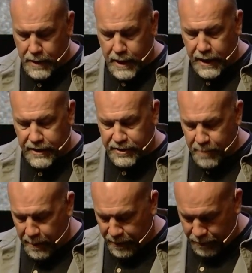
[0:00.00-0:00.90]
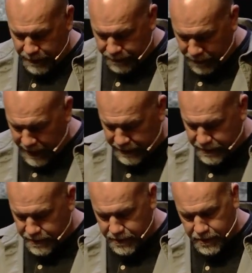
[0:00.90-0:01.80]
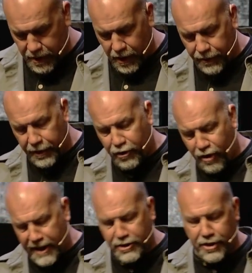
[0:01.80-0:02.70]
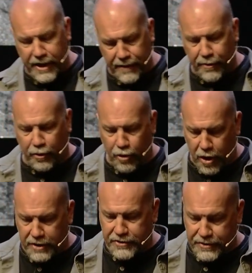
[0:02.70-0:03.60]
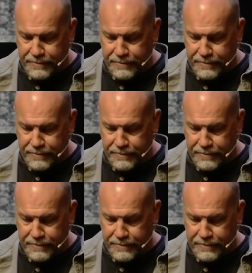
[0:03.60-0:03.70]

in this moment reflect on the tragedy of the cross.